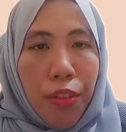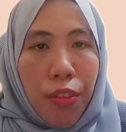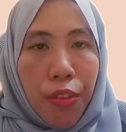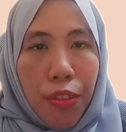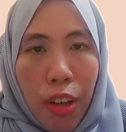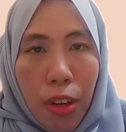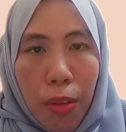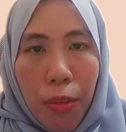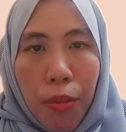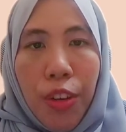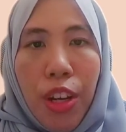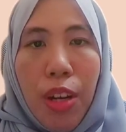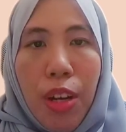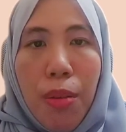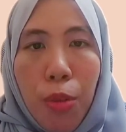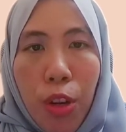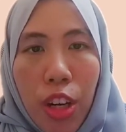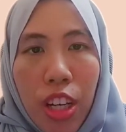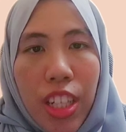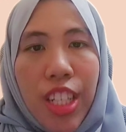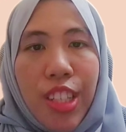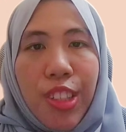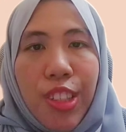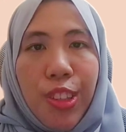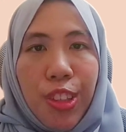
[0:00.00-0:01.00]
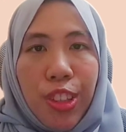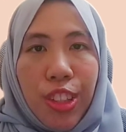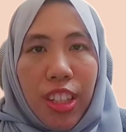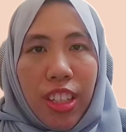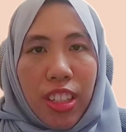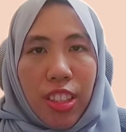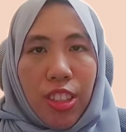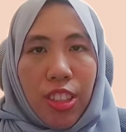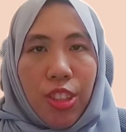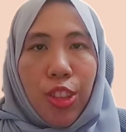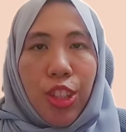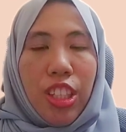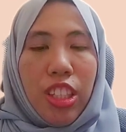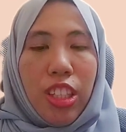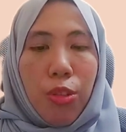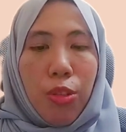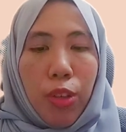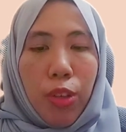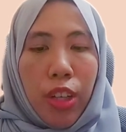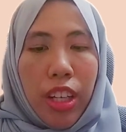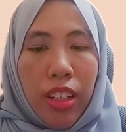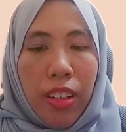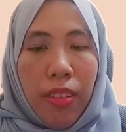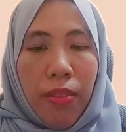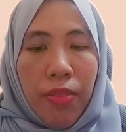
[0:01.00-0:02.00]
from February
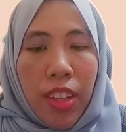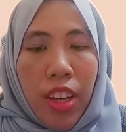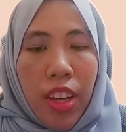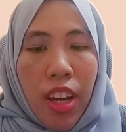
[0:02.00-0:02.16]
2021